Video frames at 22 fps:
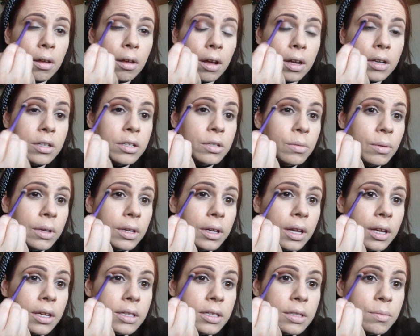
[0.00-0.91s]
I just want to
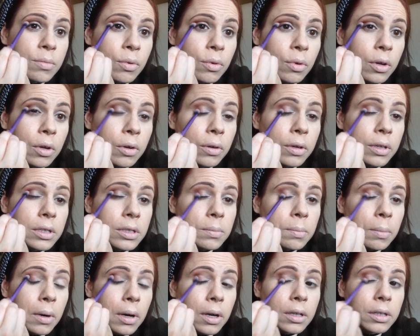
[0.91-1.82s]
get a smaller crease
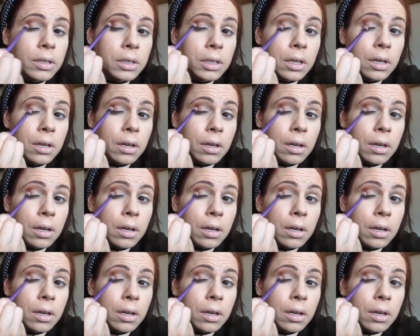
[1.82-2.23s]
brush